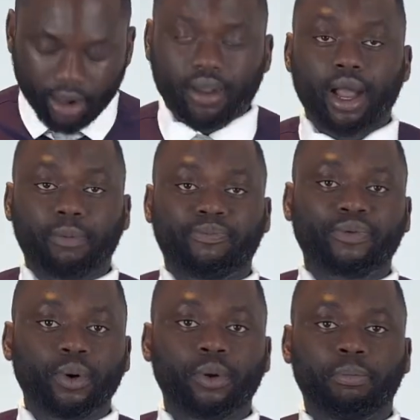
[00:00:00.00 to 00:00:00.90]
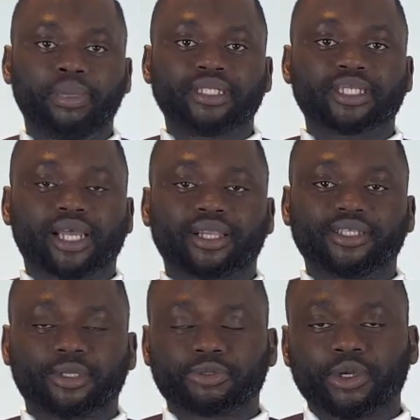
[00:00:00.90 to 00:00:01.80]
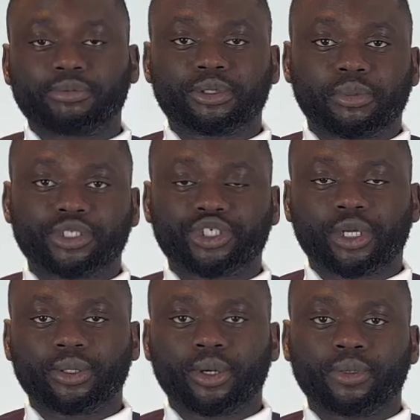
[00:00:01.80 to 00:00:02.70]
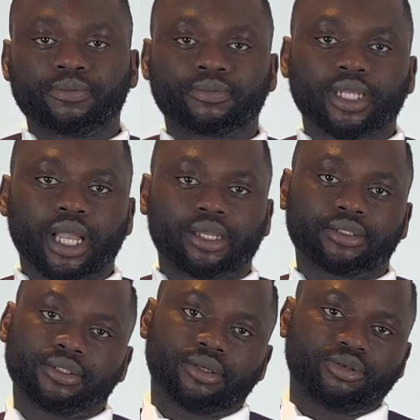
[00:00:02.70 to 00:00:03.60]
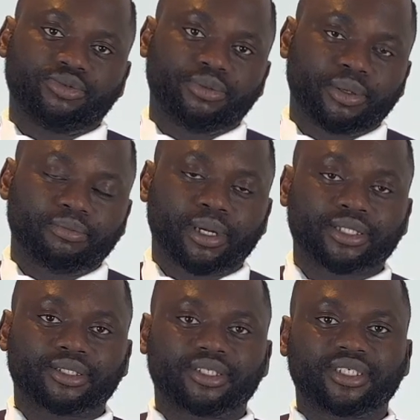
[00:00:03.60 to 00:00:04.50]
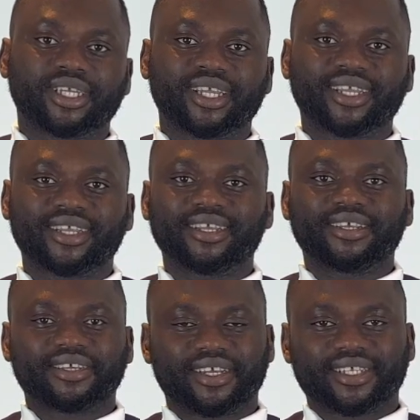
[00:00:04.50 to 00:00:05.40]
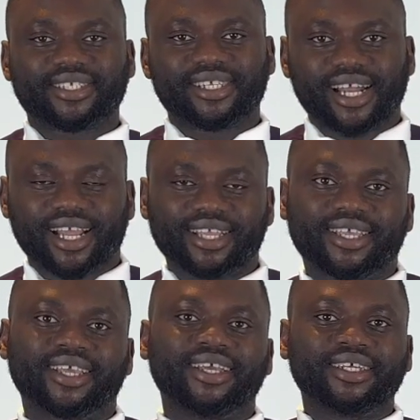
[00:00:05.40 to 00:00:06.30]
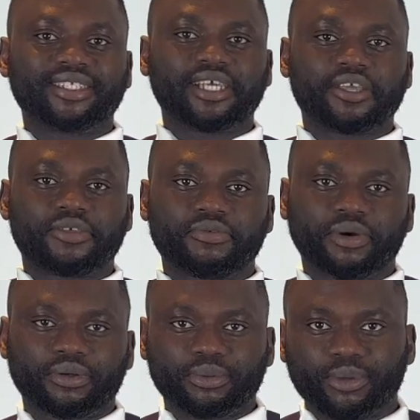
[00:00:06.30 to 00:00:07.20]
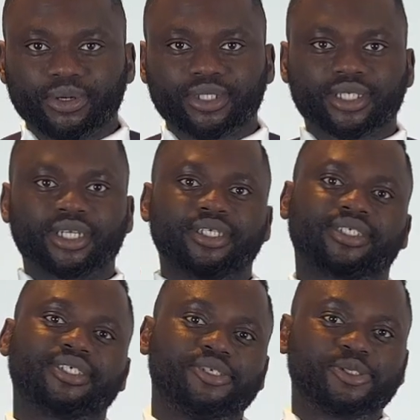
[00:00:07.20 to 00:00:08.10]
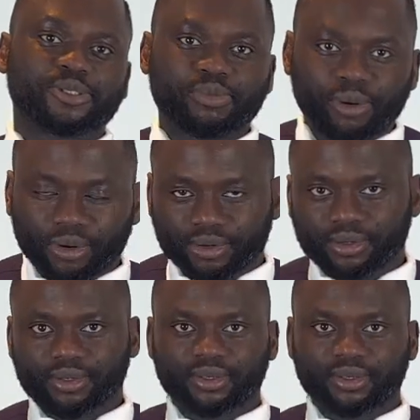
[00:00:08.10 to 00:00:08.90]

helpful, please kindly subscribe to my channel and remember to share and like. Thank you very much. See you tomorrow.